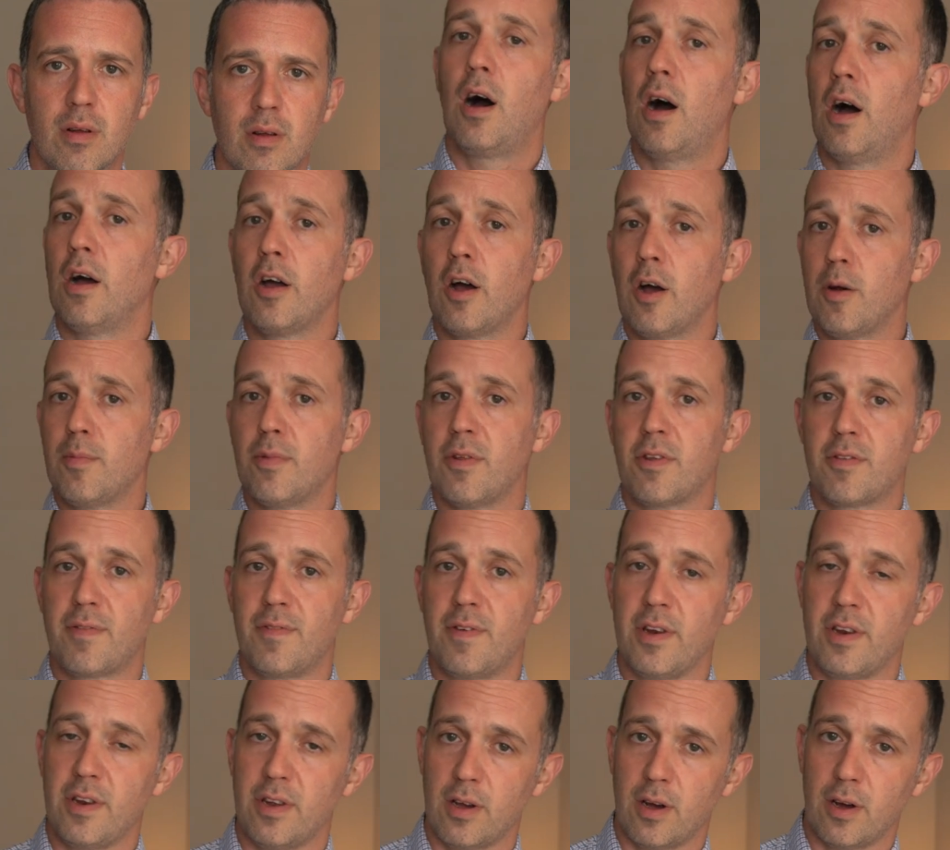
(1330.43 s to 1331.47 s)
I hope this
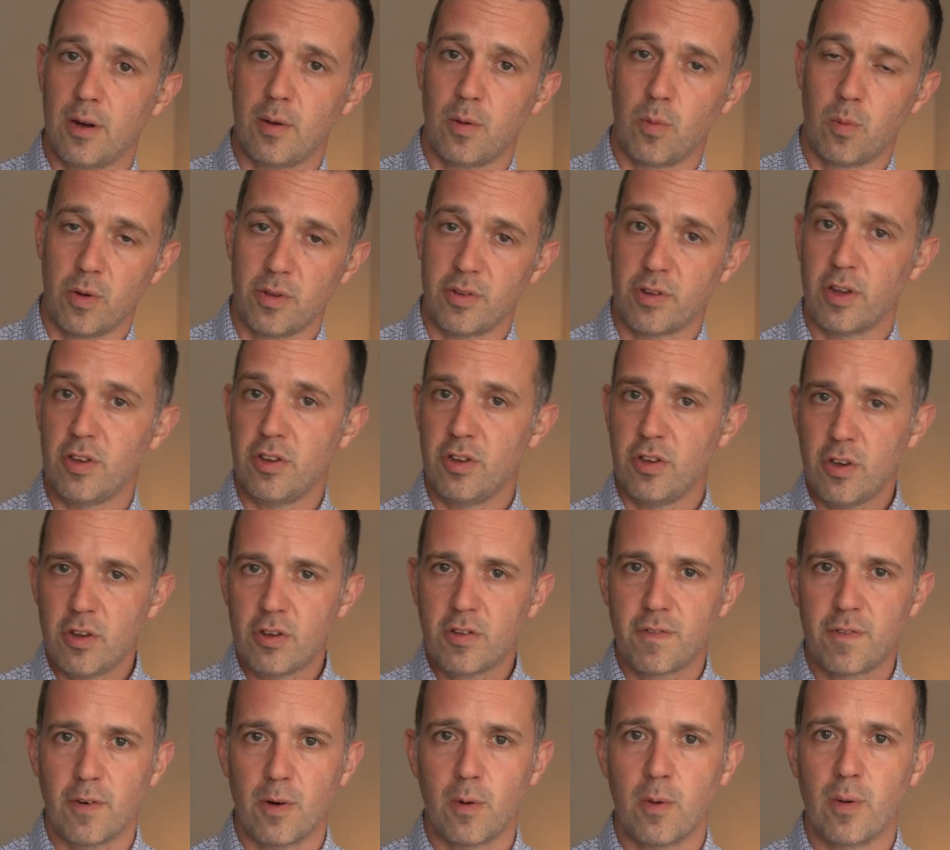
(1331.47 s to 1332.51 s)
video was
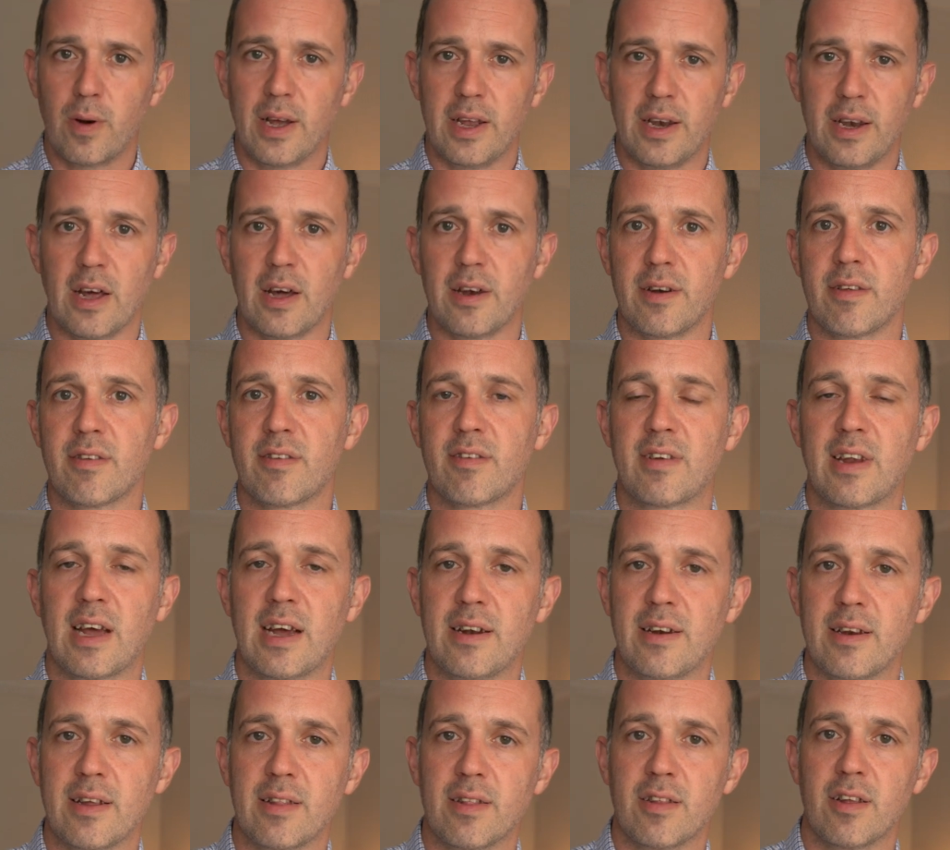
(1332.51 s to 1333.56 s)
useful in
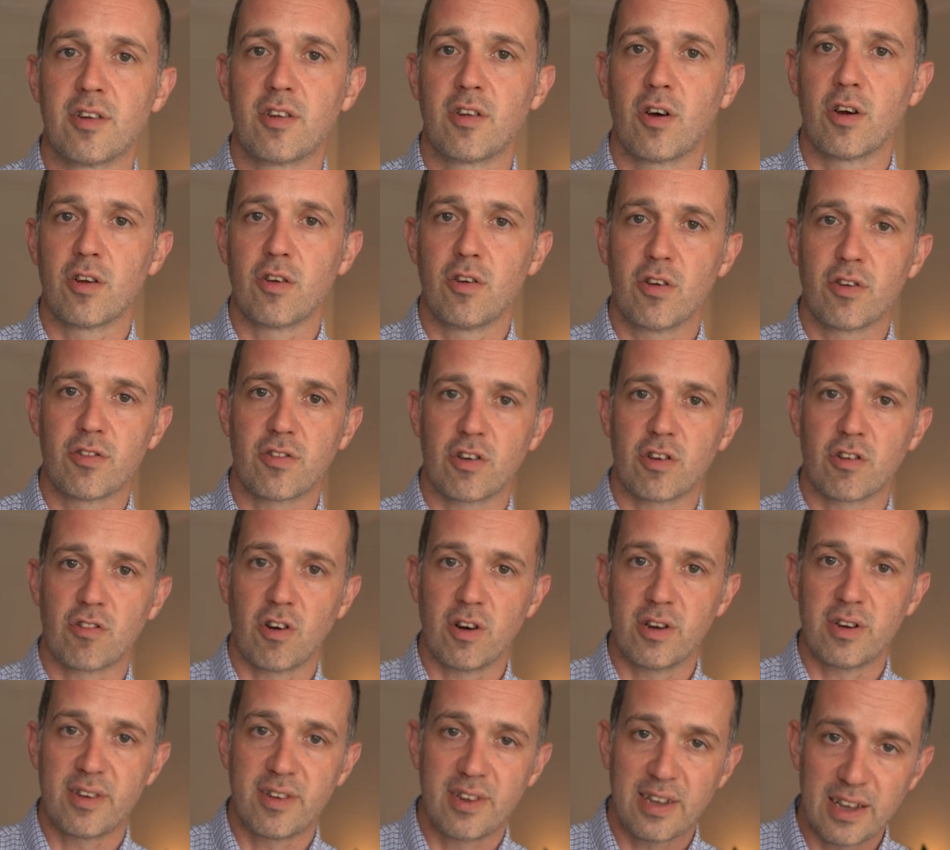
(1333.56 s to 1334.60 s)
understanding the diagnostic
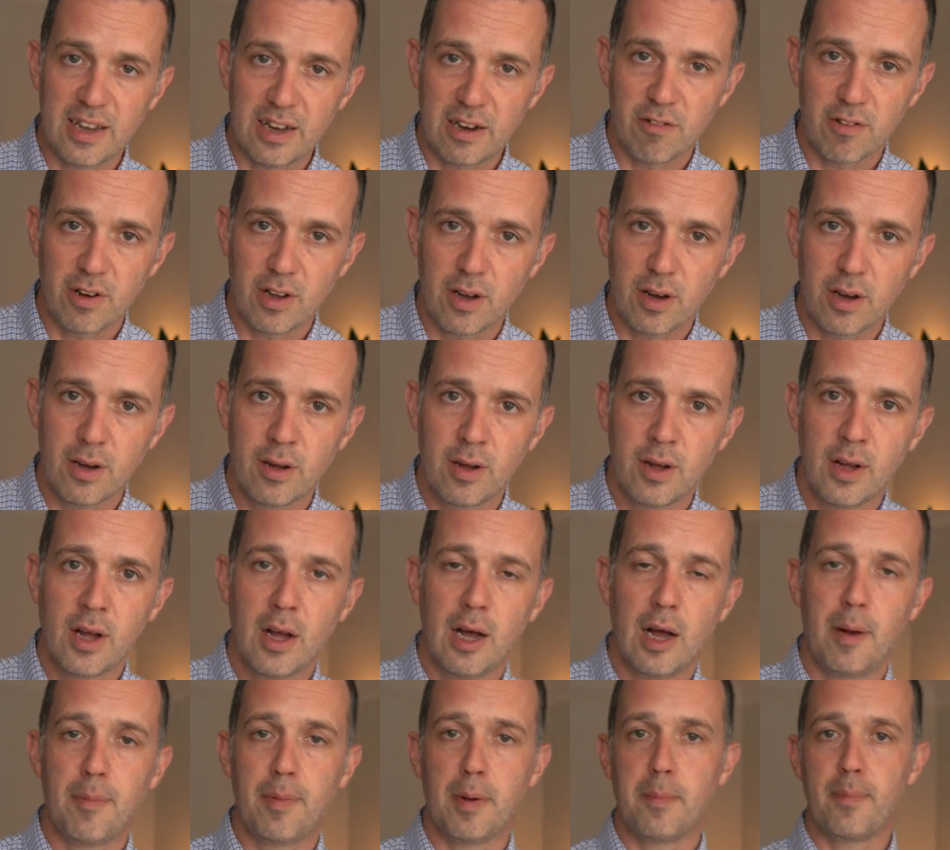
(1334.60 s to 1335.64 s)
criteria
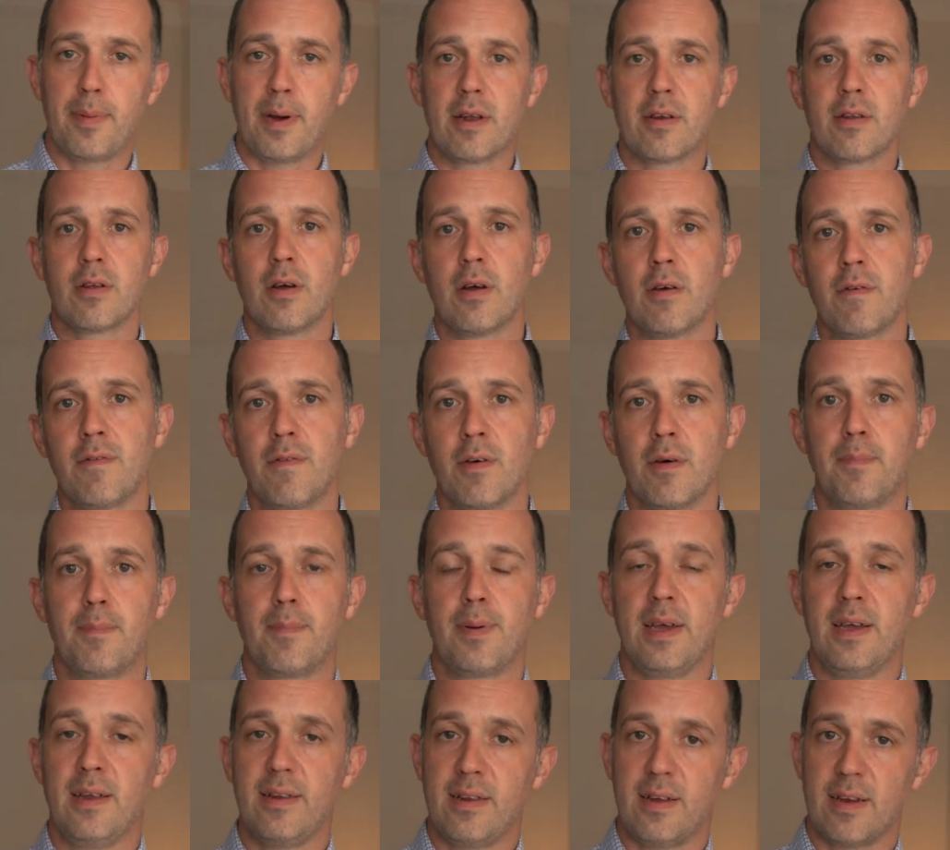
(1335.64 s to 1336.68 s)
a bit better for
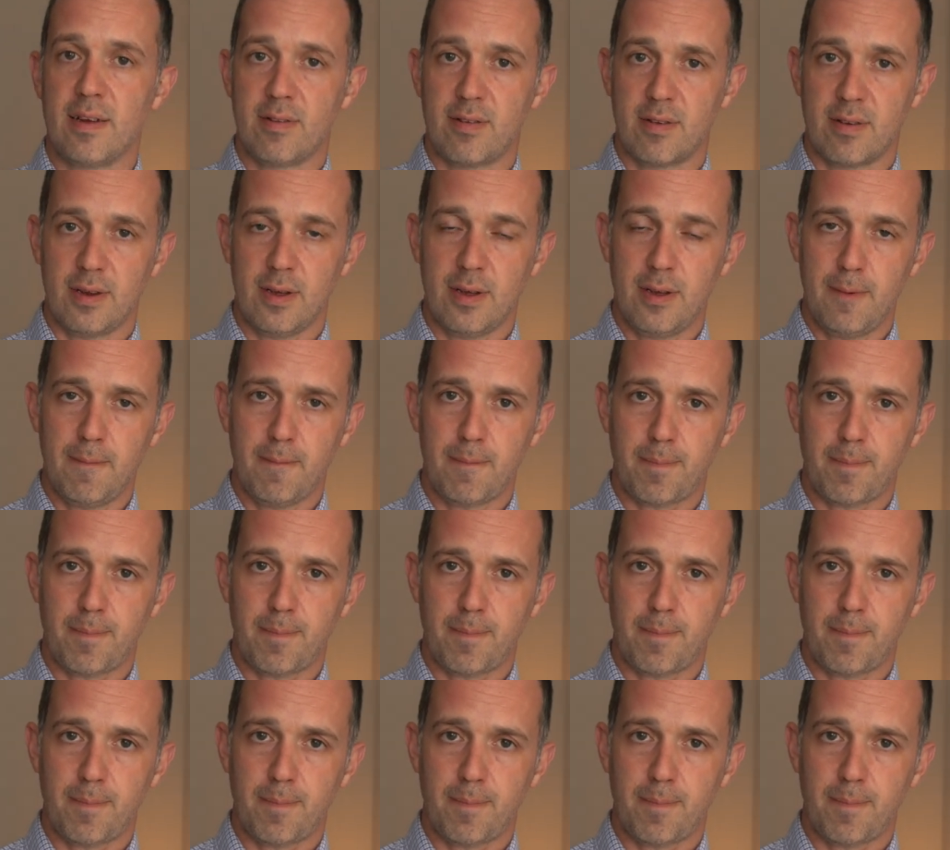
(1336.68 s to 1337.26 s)
PTSD.